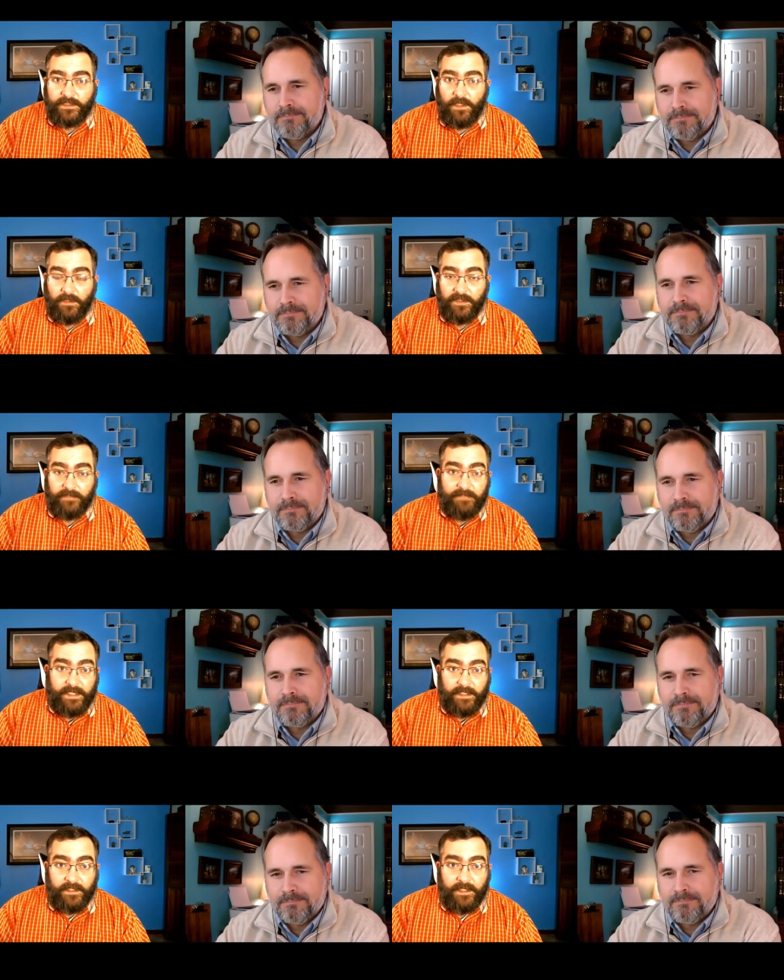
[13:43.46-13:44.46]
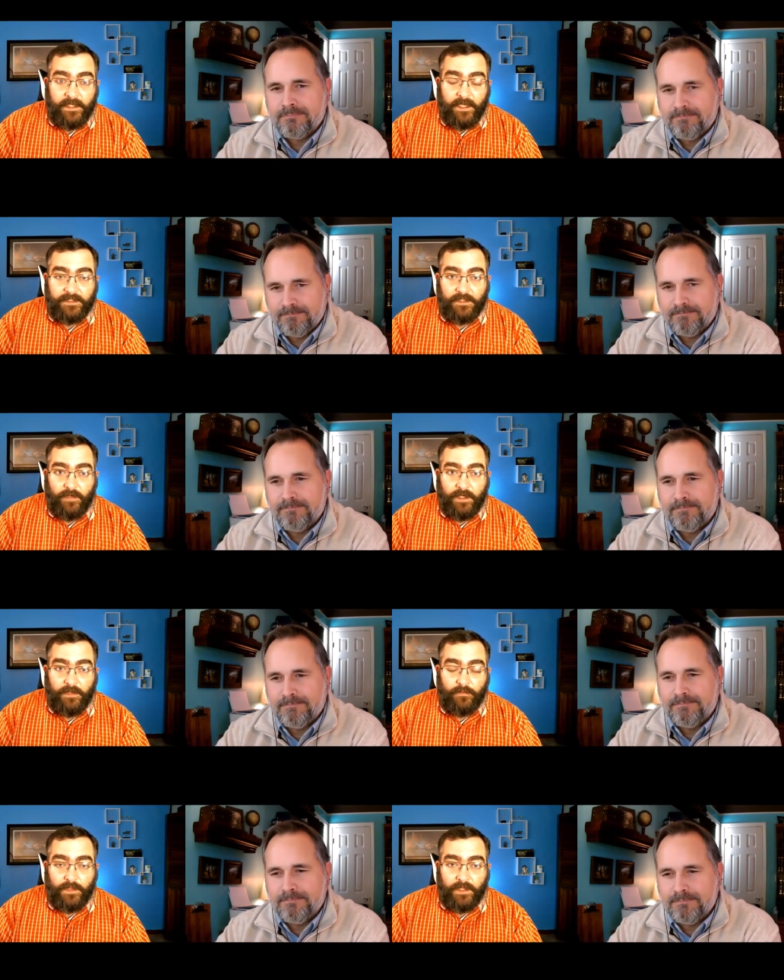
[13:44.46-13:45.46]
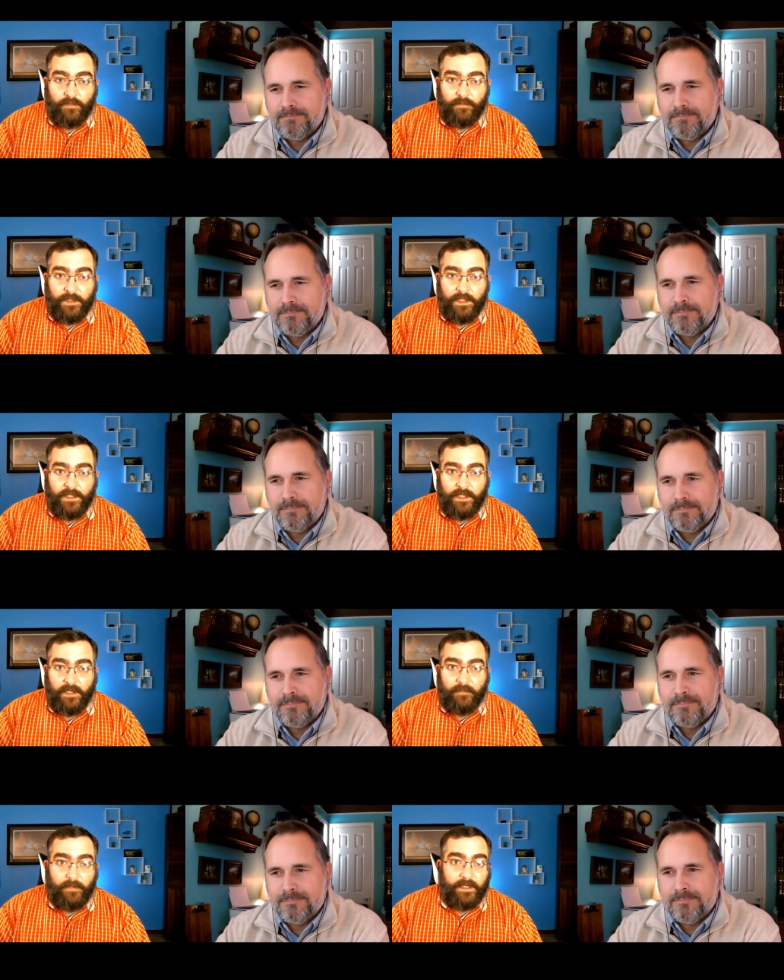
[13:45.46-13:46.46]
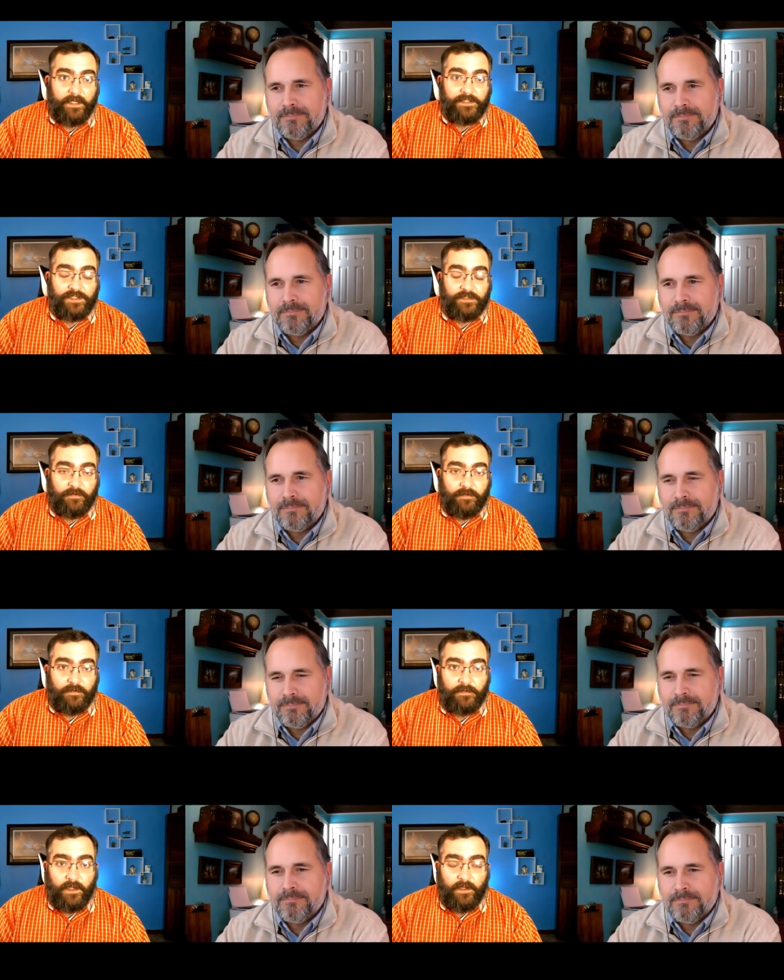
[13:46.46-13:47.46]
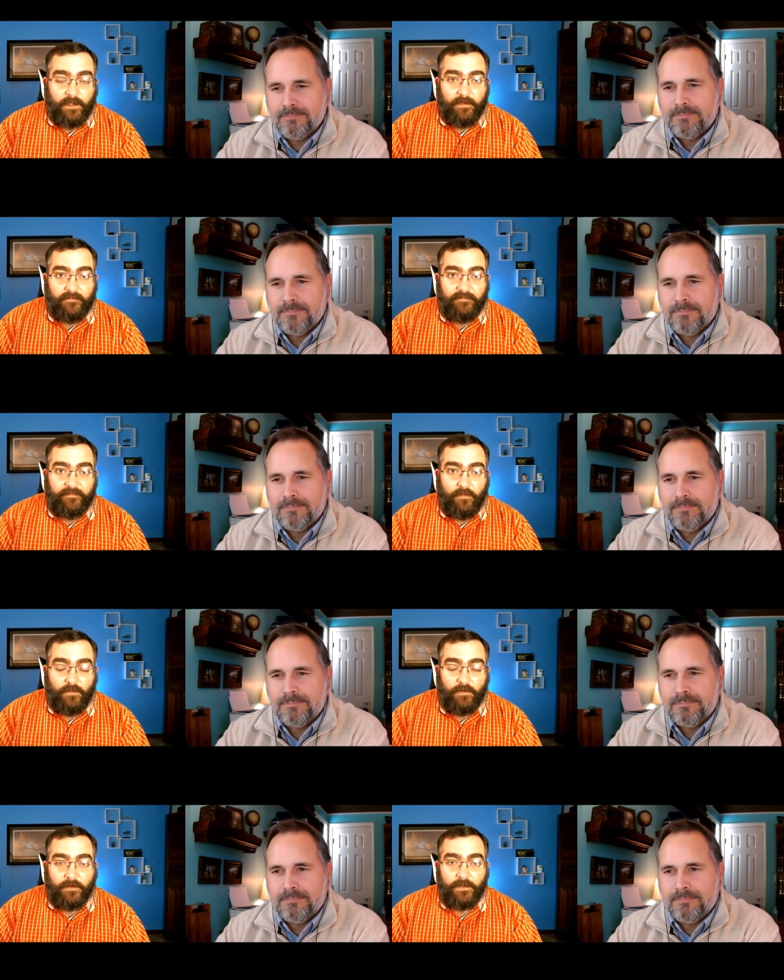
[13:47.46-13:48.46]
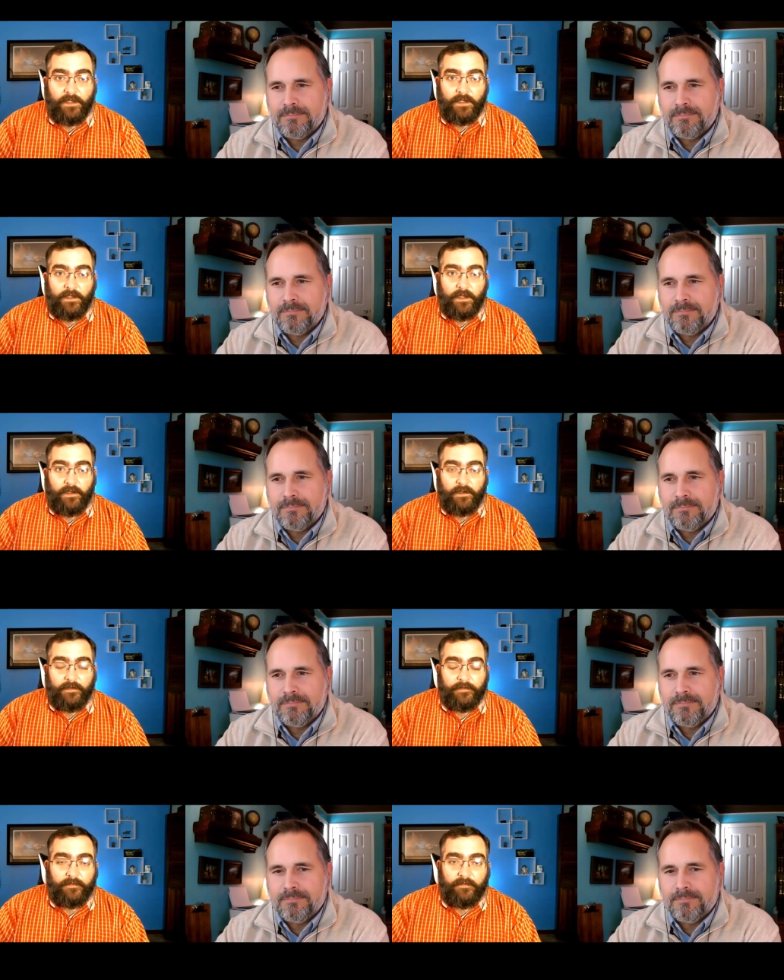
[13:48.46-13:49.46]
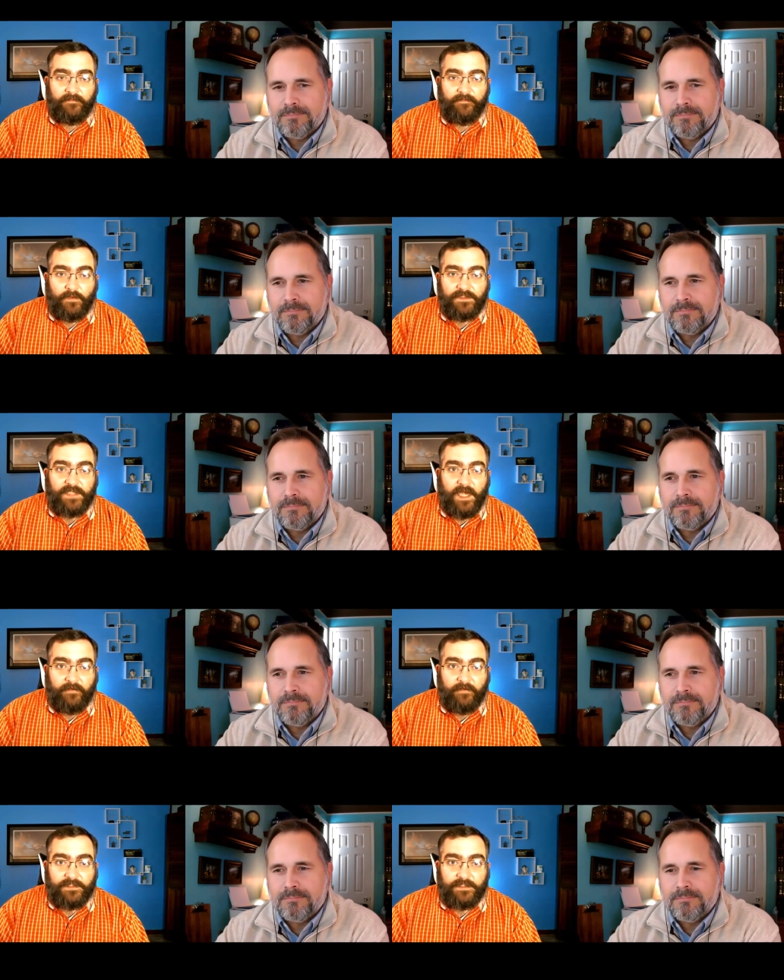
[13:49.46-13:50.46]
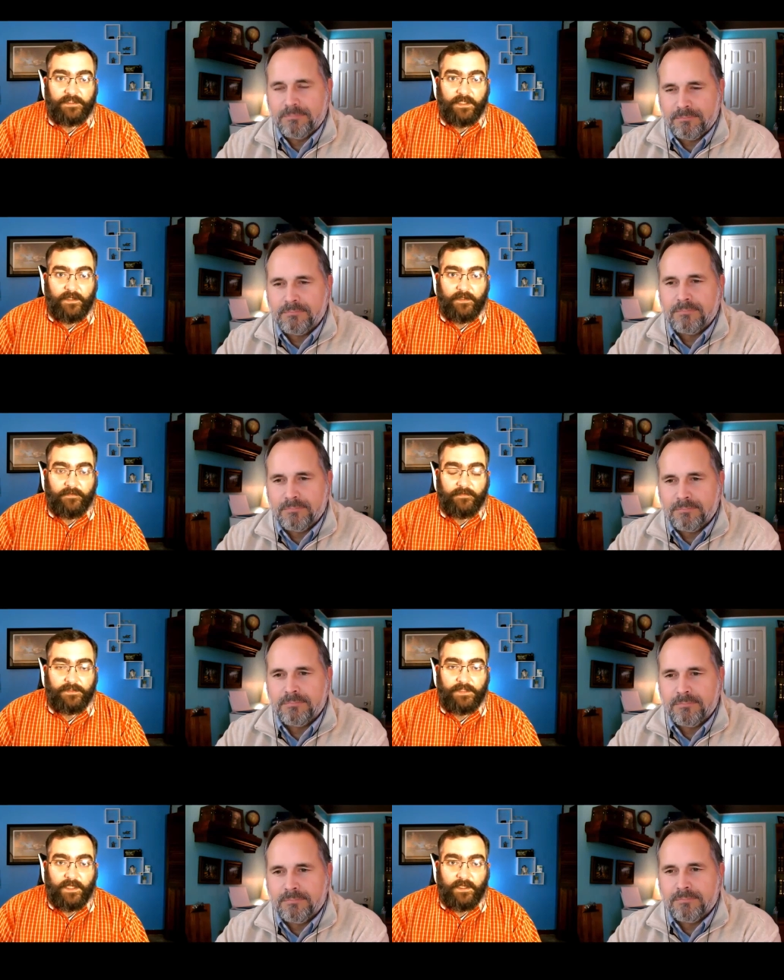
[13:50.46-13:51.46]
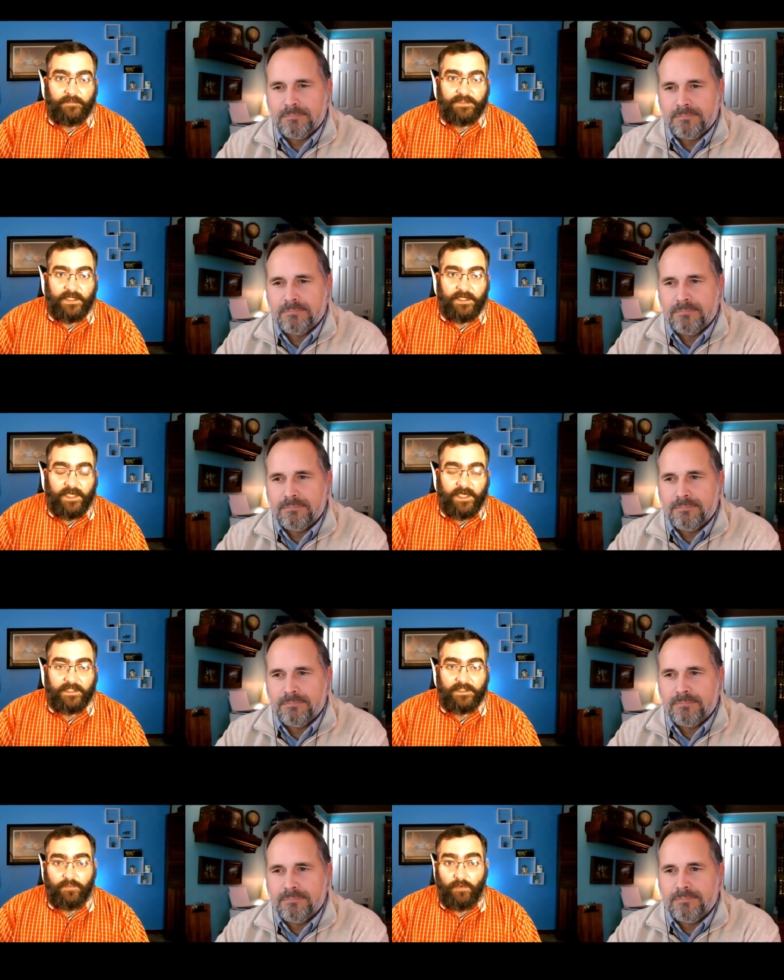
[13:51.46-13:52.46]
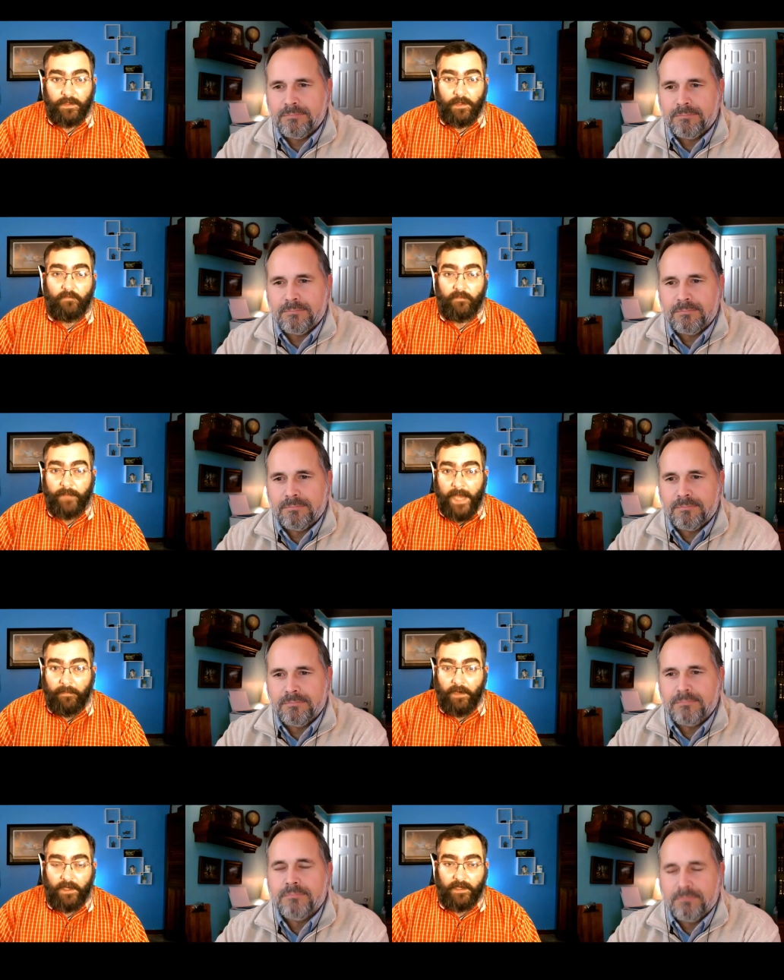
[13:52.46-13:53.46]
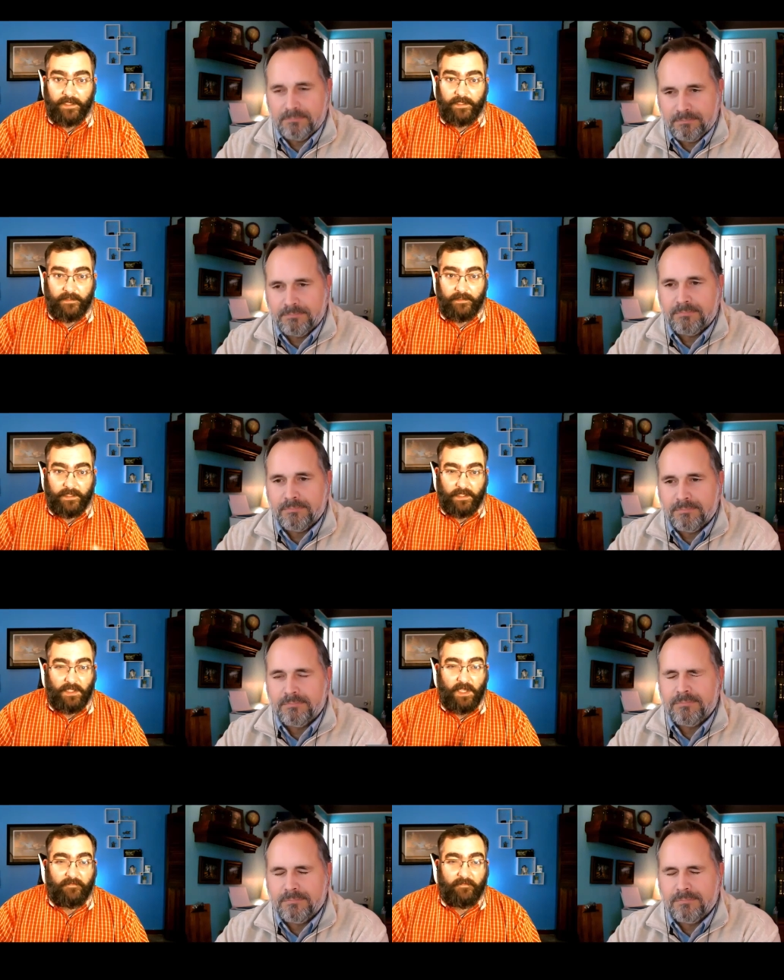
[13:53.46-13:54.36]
Speaker 1: is called the Mede, and so mm-hmm. he he would be a commanding general uh, for uh, for Cyrus uh, that comes in and he ends up ruling over Babylon like a like a